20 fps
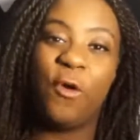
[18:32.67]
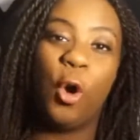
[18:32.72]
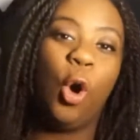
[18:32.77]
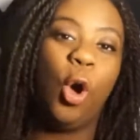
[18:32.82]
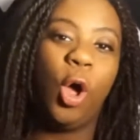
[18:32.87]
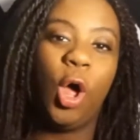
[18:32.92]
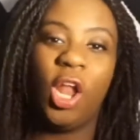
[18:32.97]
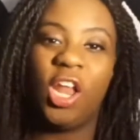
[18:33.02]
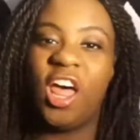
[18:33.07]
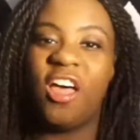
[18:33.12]

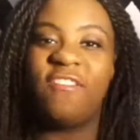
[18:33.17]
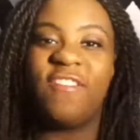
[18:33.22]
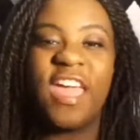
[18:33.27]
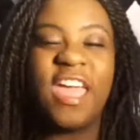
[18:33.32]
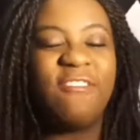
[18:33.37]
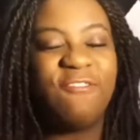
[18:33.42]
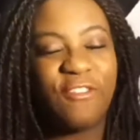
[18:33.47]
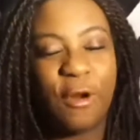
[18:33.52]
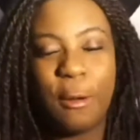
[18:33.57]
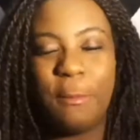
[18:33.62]
full of
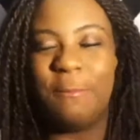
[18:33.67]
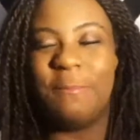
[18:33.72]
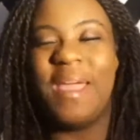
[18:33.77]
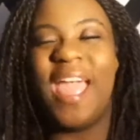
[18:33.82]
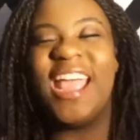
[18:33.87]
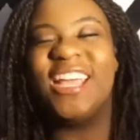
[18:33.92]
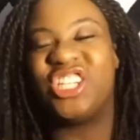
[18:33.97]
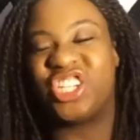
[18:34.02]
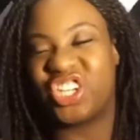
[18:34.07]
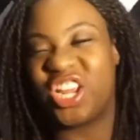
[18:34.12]

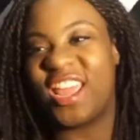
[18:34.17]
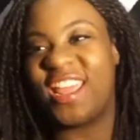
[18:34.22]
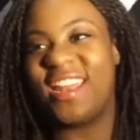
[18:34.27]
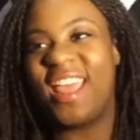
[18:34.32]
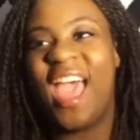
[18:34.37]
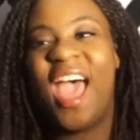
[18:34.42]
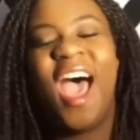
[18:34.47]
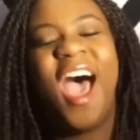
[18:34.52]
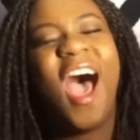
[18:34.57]
information.